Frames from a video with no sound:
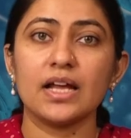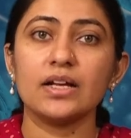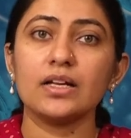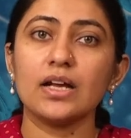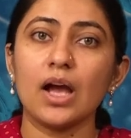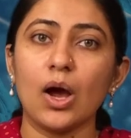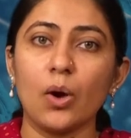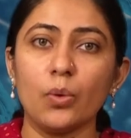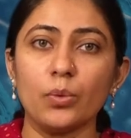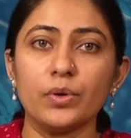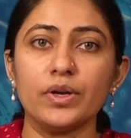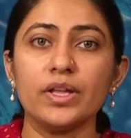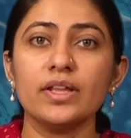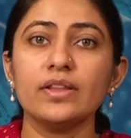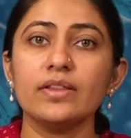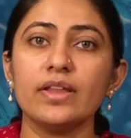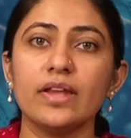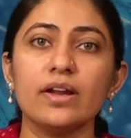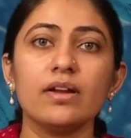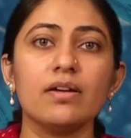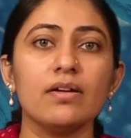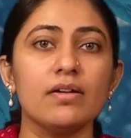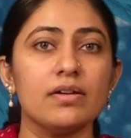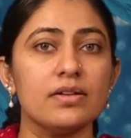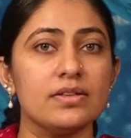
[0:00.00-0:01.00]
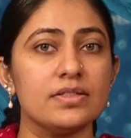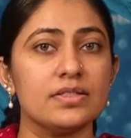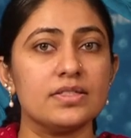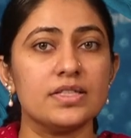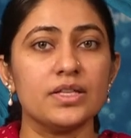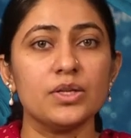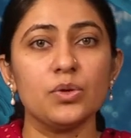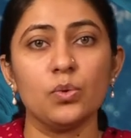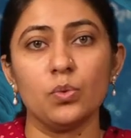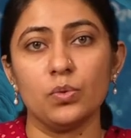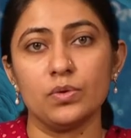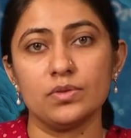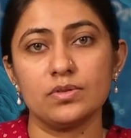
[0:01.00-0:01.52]
and counting their currency
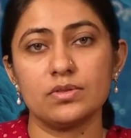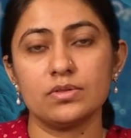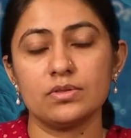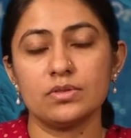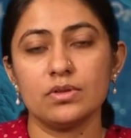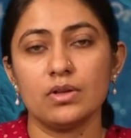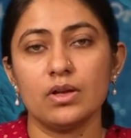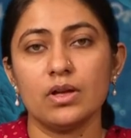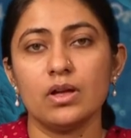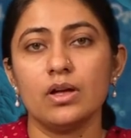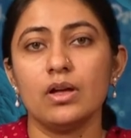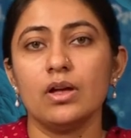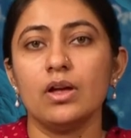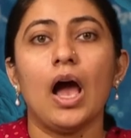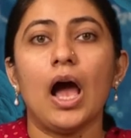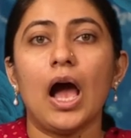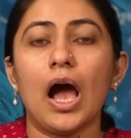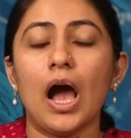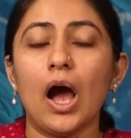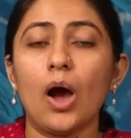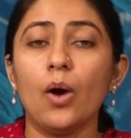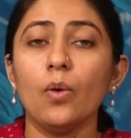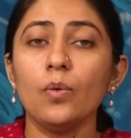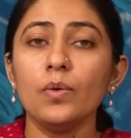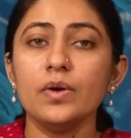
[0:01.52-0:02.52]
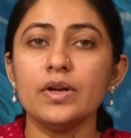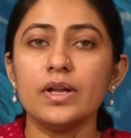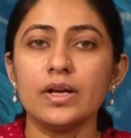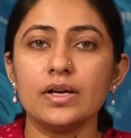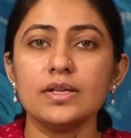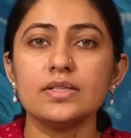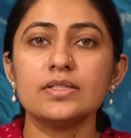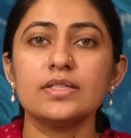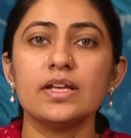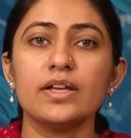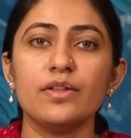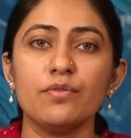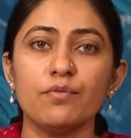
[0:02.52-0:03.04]
notes. How
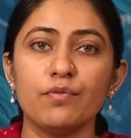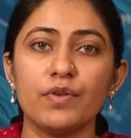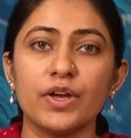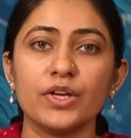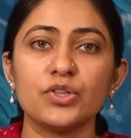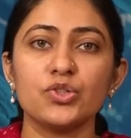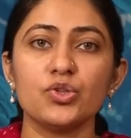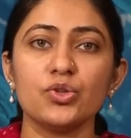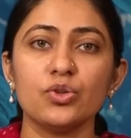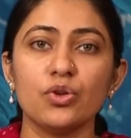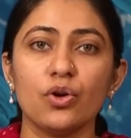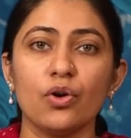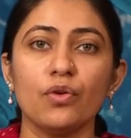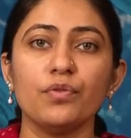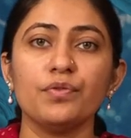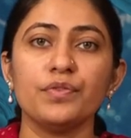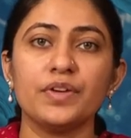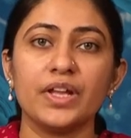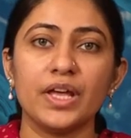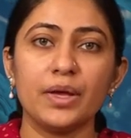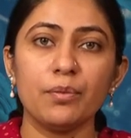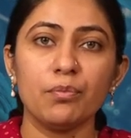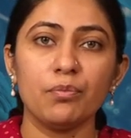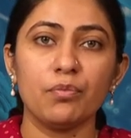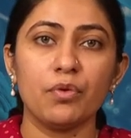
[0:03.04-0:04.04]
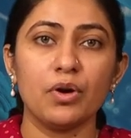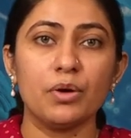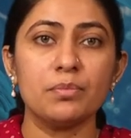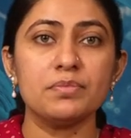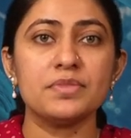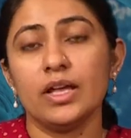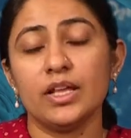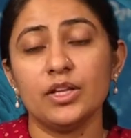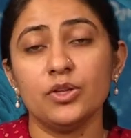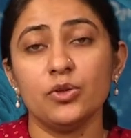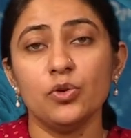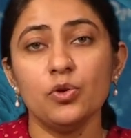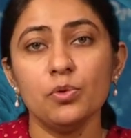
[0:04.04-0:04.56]
does the infection of tapeworms
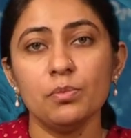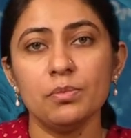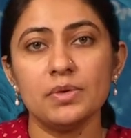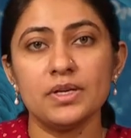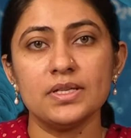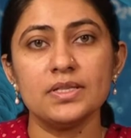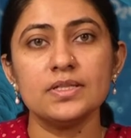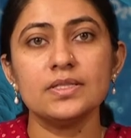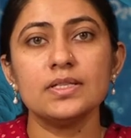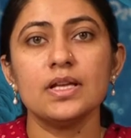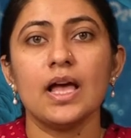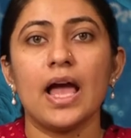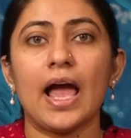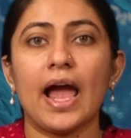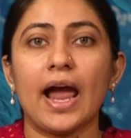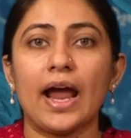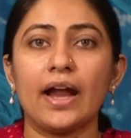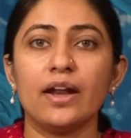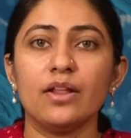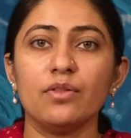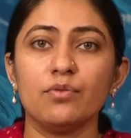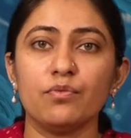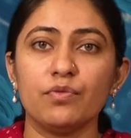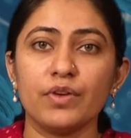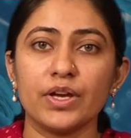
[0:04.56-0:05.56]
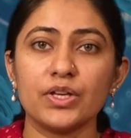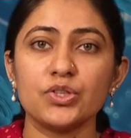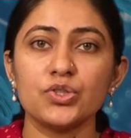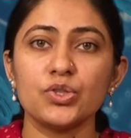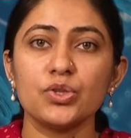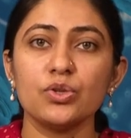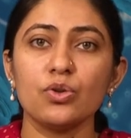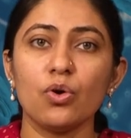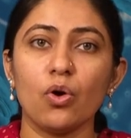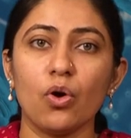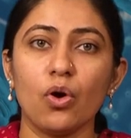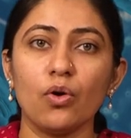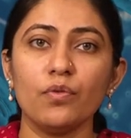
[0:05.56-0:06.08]
in humans and
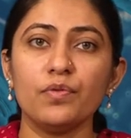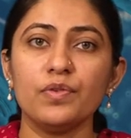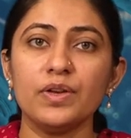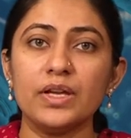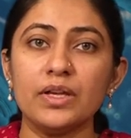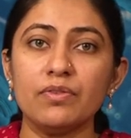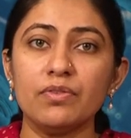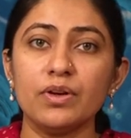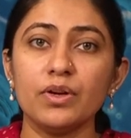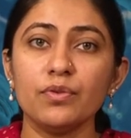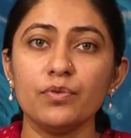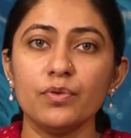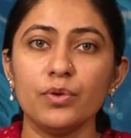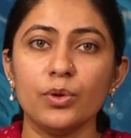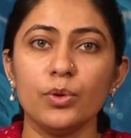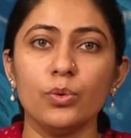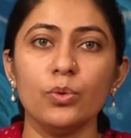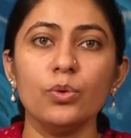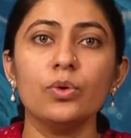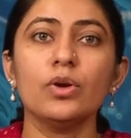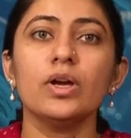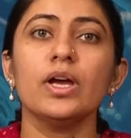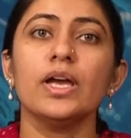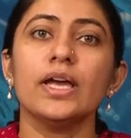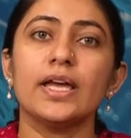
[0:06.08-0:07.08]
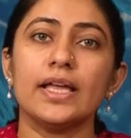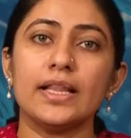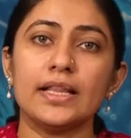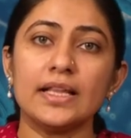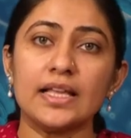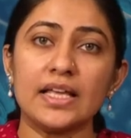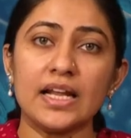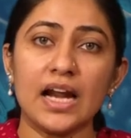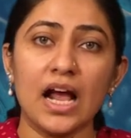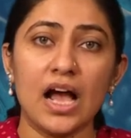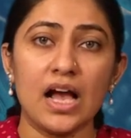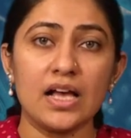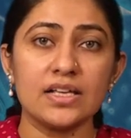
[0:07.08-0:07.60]
infection of liver fluke in
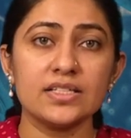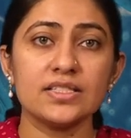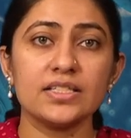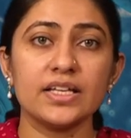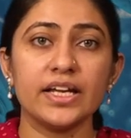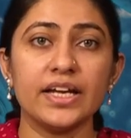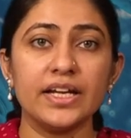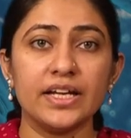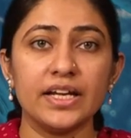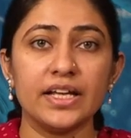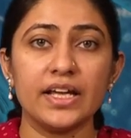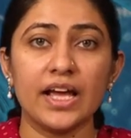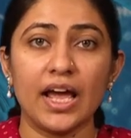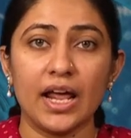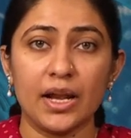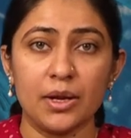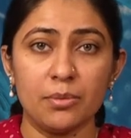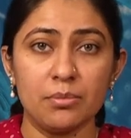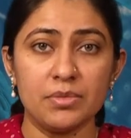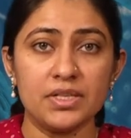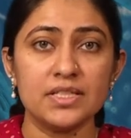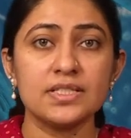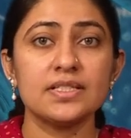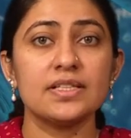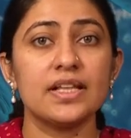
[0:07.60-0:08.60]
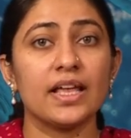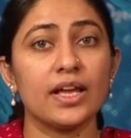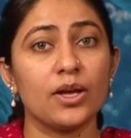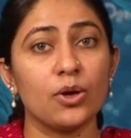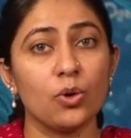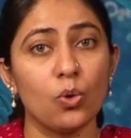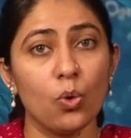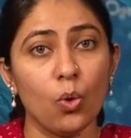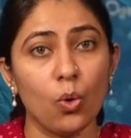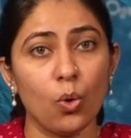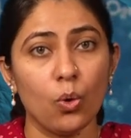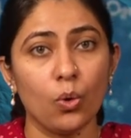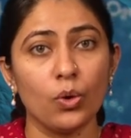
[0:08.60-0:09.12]
grass eating animals like
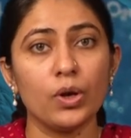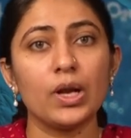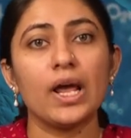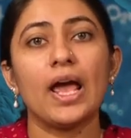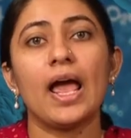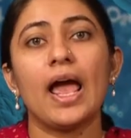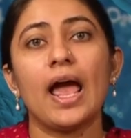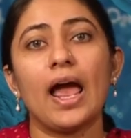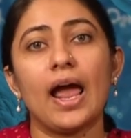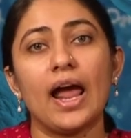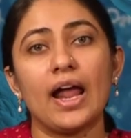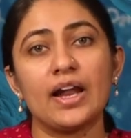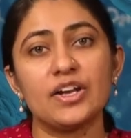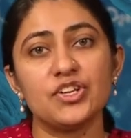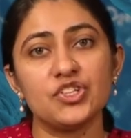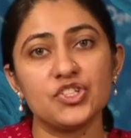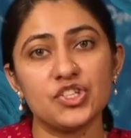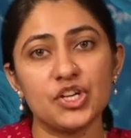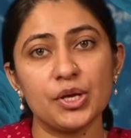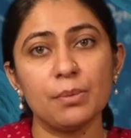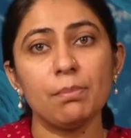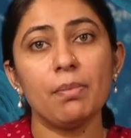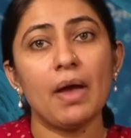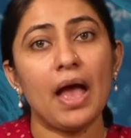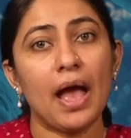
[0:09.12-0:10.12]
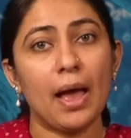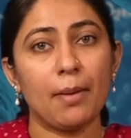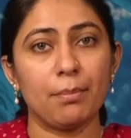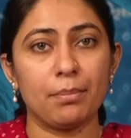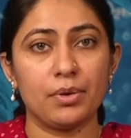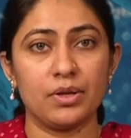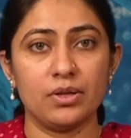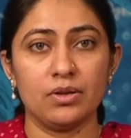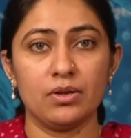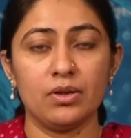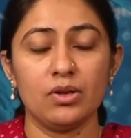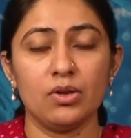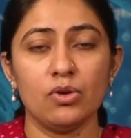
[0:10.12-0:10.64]
goat and sheep
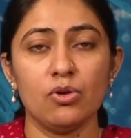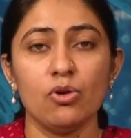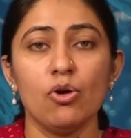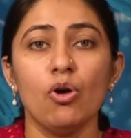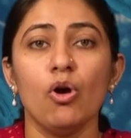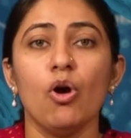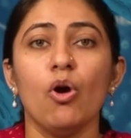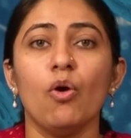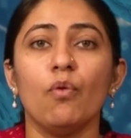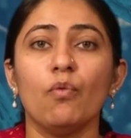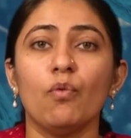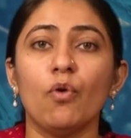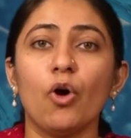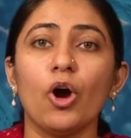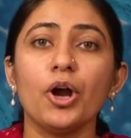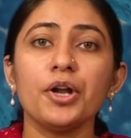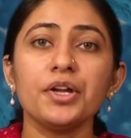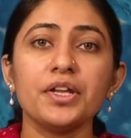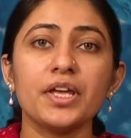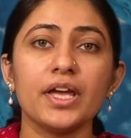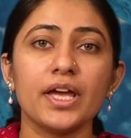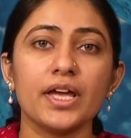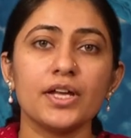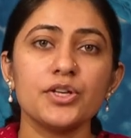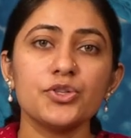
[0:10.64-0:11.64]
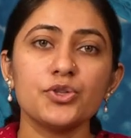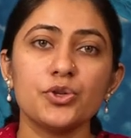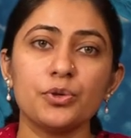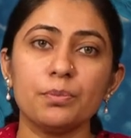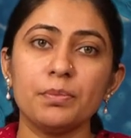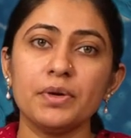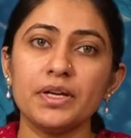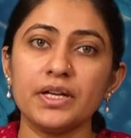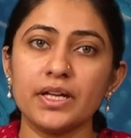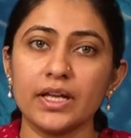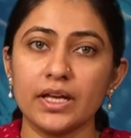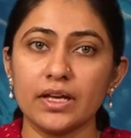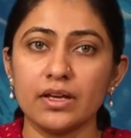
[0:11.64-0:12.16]
happen? What care should
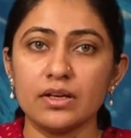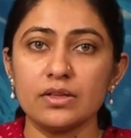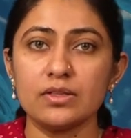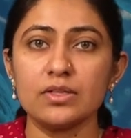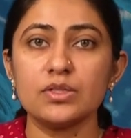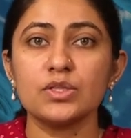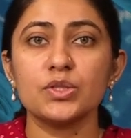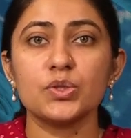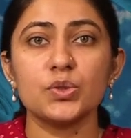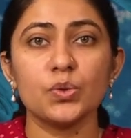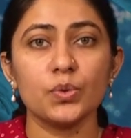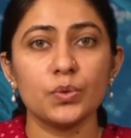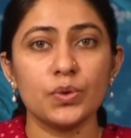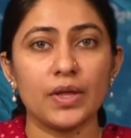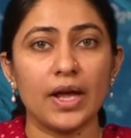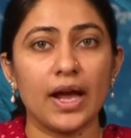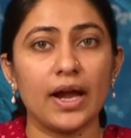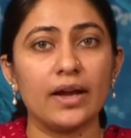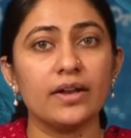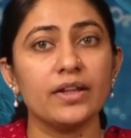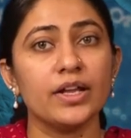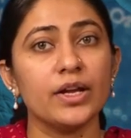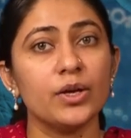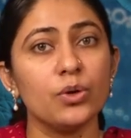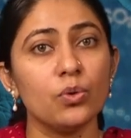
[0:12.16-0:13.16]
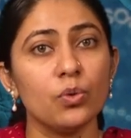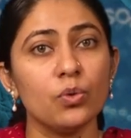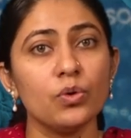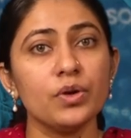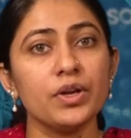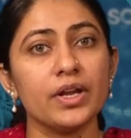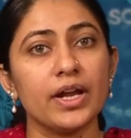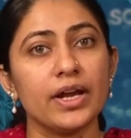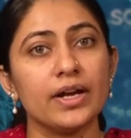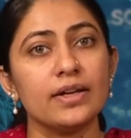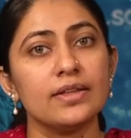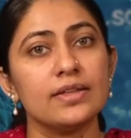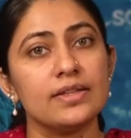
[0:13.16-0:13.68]
be taken so that they don't
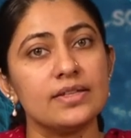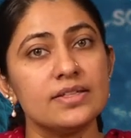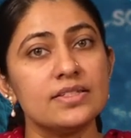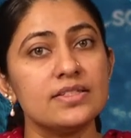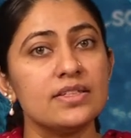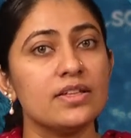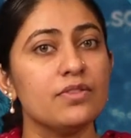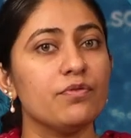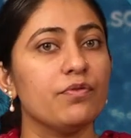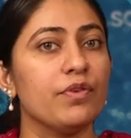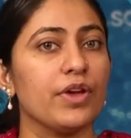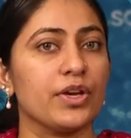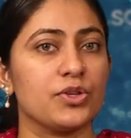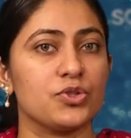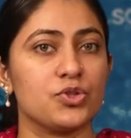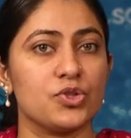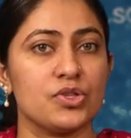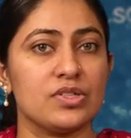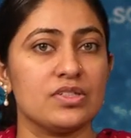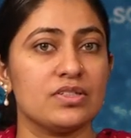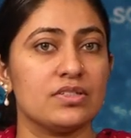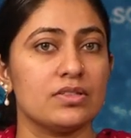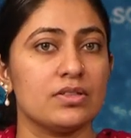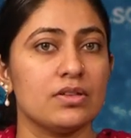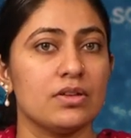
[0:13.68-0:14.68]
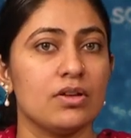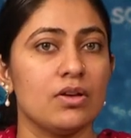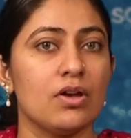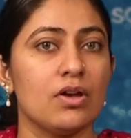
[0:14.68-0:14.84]
get these infections?